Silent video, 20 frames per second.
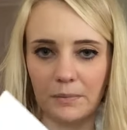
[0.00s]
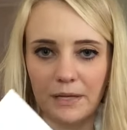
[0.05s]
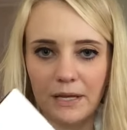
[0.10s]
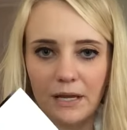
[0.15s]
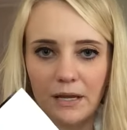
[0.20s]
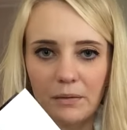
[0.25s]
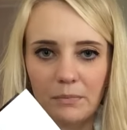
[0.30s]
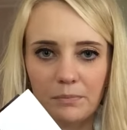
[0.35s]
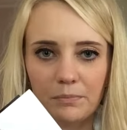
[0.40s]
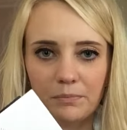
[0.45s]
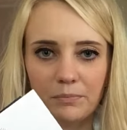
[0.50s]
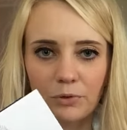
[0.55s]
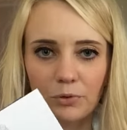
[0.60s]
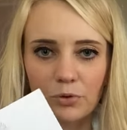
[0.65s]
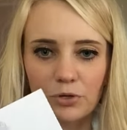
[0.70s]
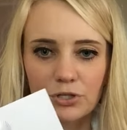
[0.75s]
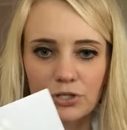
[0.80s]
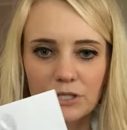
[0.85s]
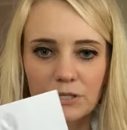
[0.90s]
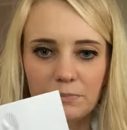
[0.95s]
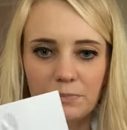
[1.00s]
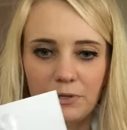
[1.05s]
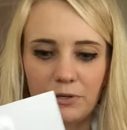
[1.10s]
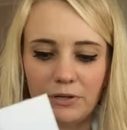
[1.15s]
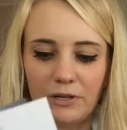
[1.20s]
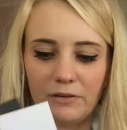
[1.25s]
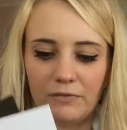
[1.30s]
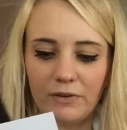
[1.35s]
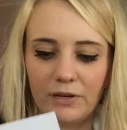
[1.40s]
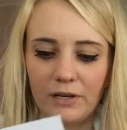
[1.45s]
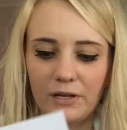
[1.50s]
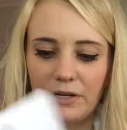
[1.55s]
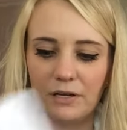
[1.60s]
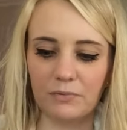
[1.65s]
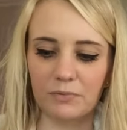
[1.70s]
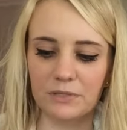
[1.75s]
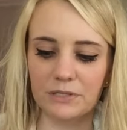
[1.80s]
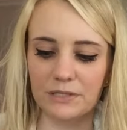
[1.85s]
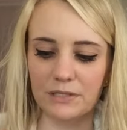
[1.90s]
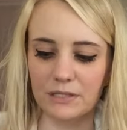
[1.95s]
Camp Gorgeous Beauty event.
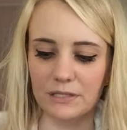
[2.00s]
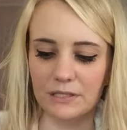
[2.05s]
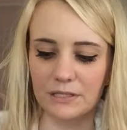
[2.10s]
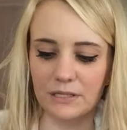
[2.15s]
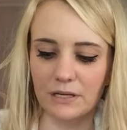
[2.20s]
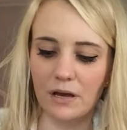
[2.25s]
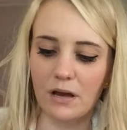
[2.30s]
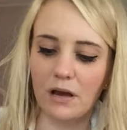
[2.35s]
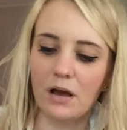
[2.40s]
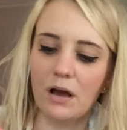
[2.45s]
It was this